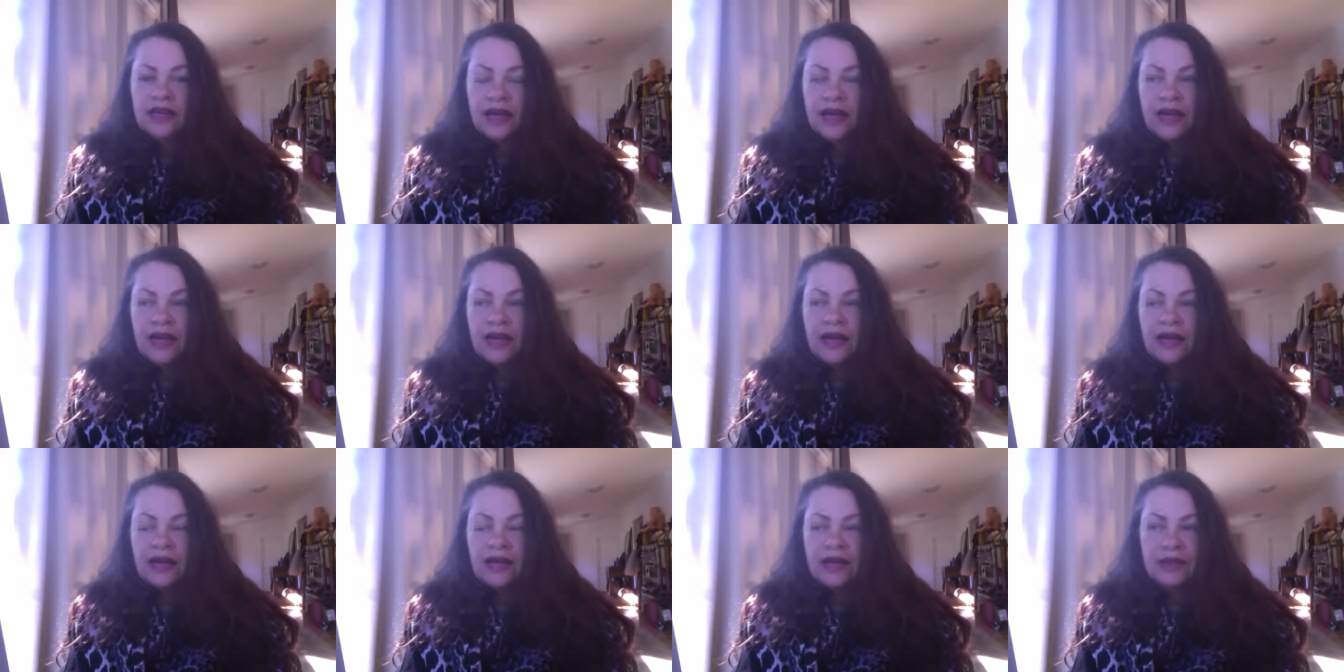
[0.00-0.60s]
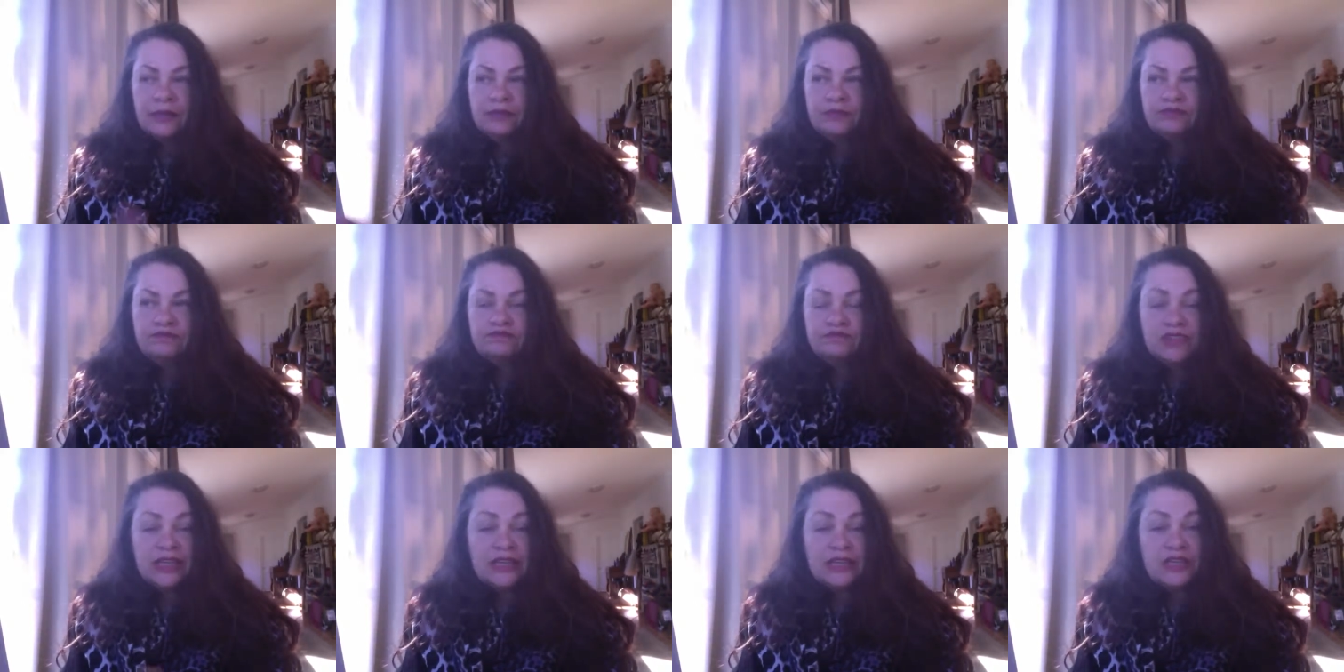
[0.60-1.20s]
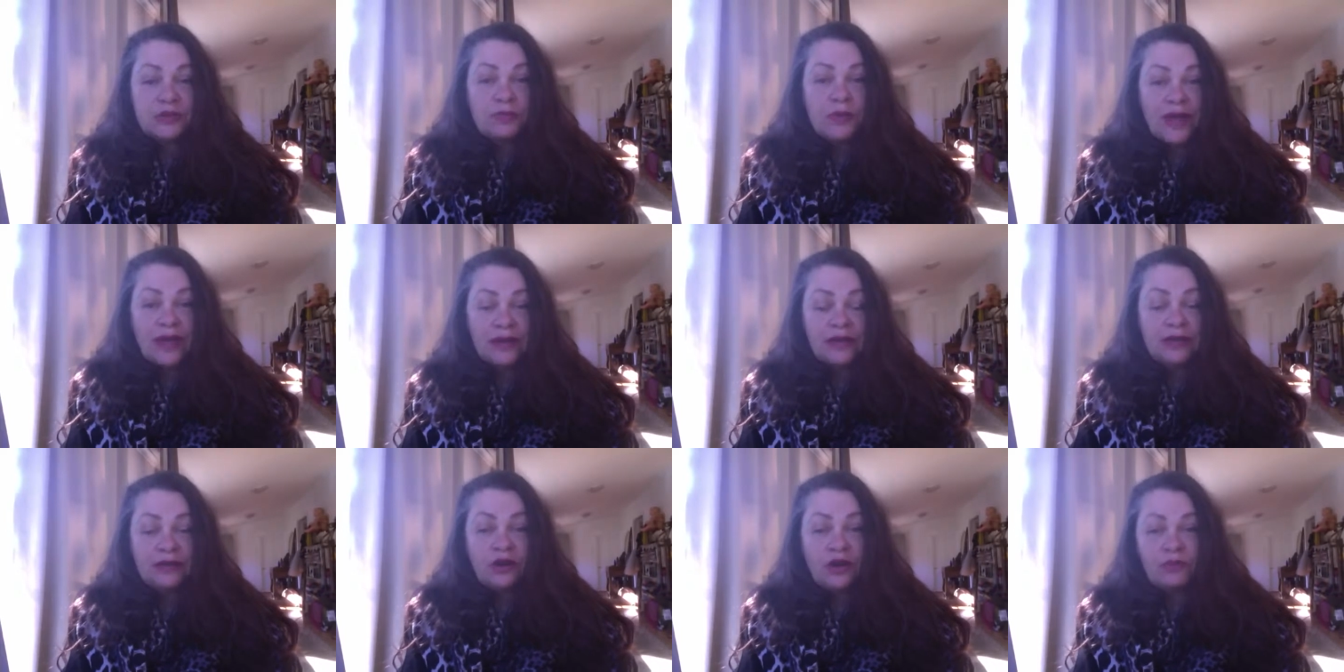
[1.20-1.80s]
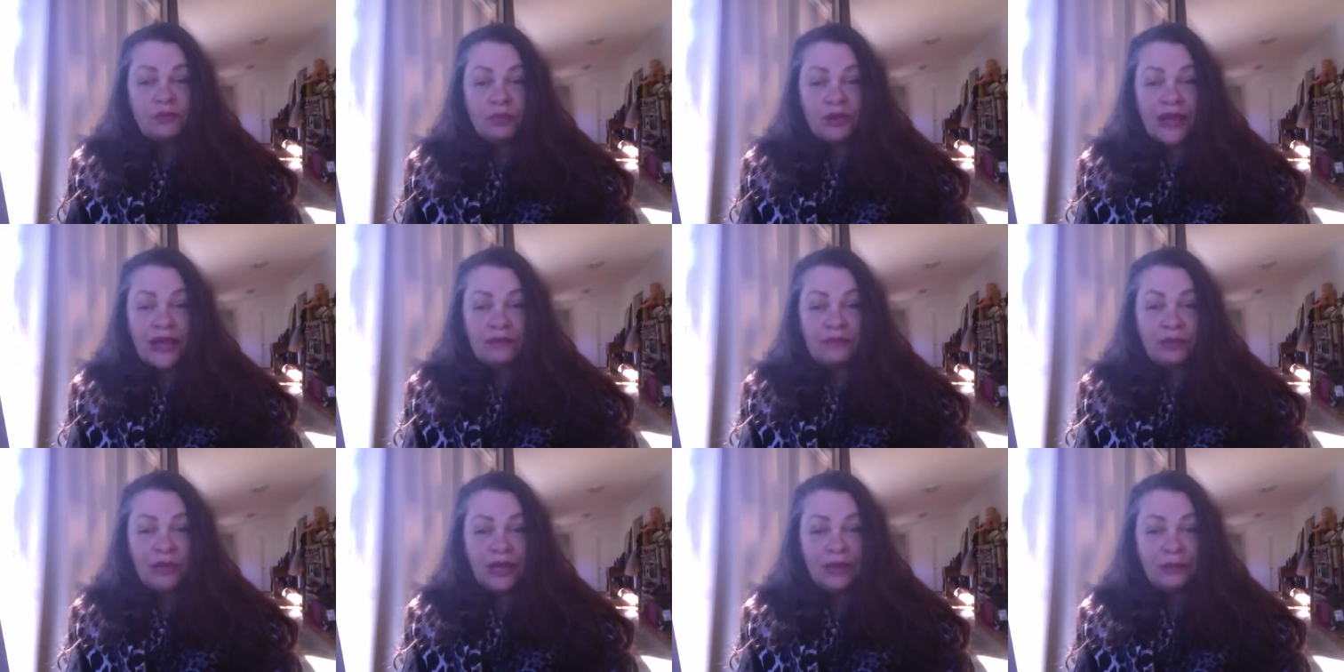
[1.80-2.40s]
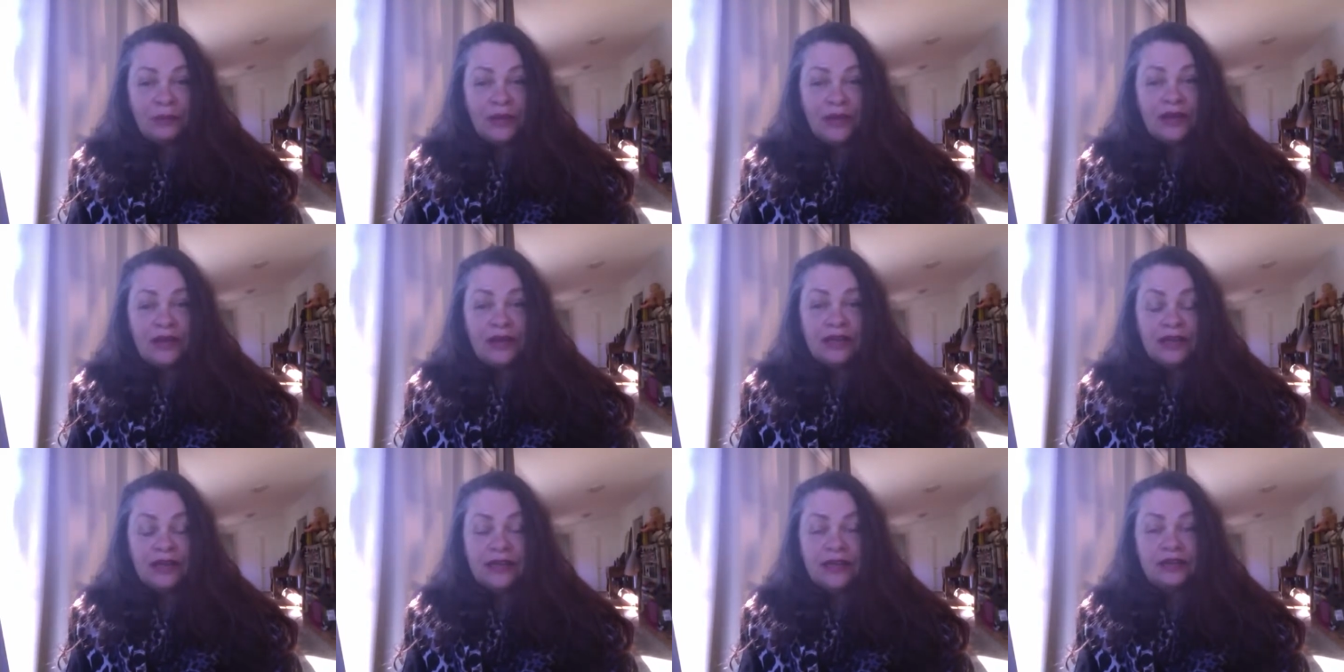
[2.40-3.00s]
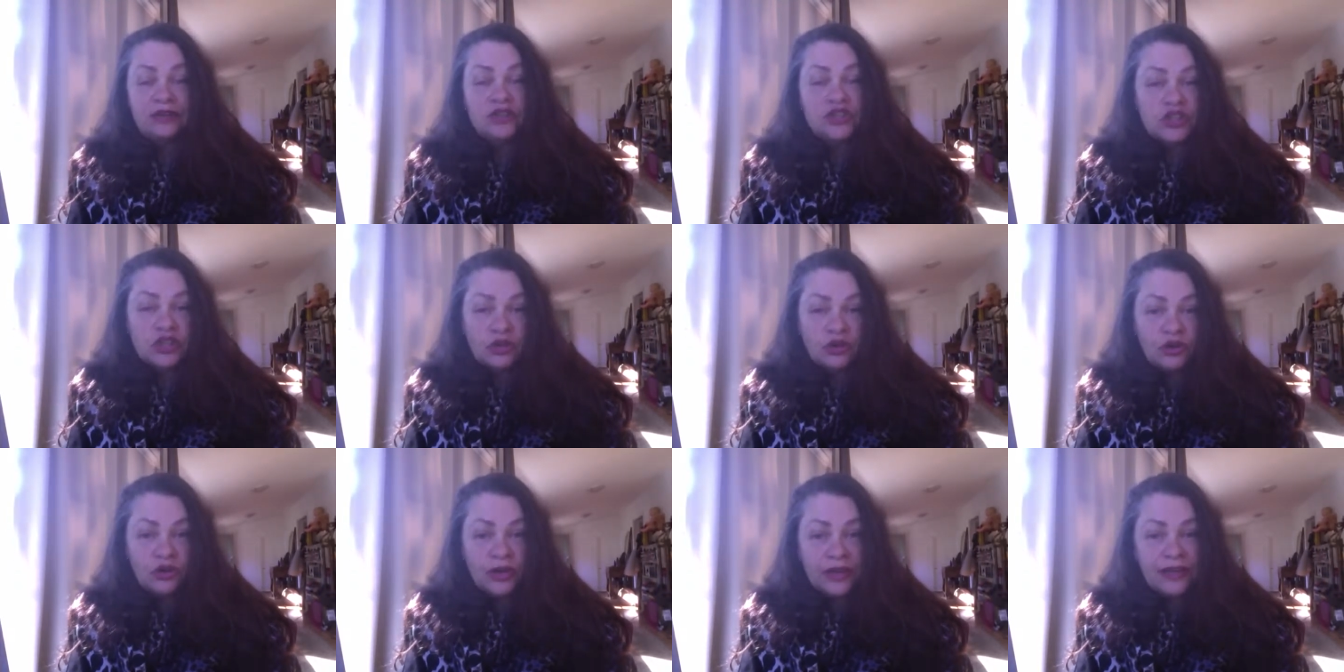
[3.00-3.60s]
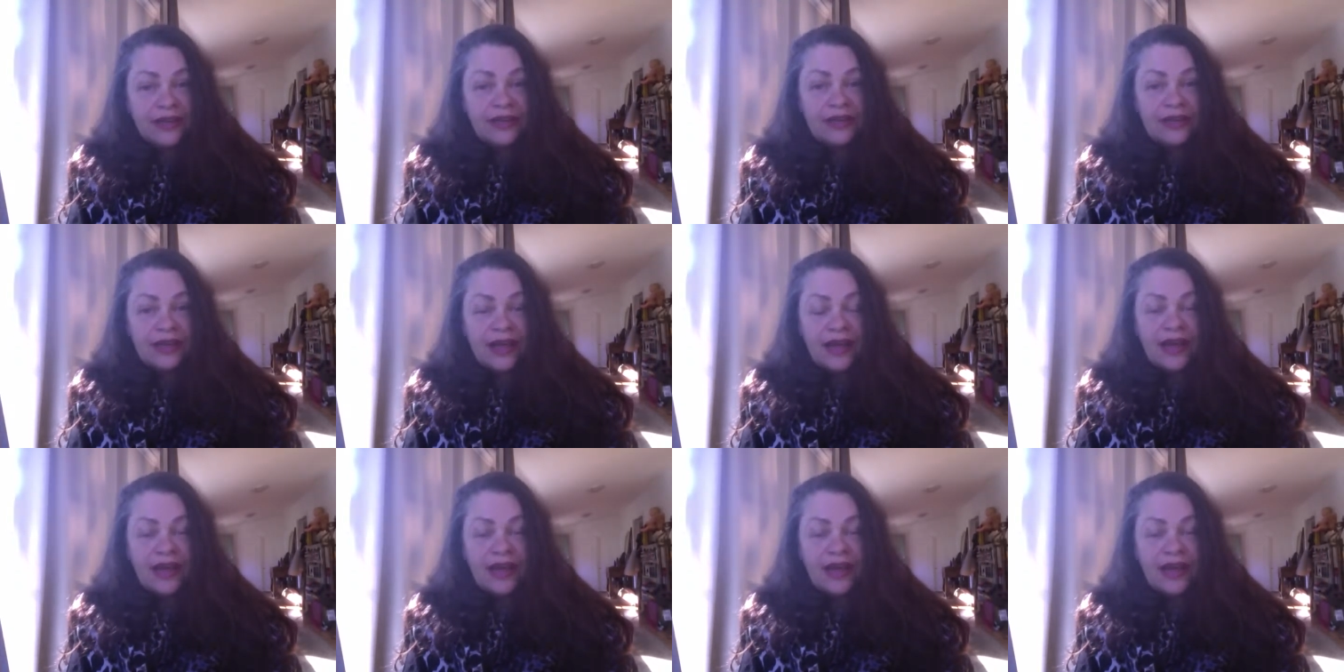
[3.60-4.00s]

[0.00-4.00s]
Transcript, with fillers: Um, that's about it on black pepper. Enjoy.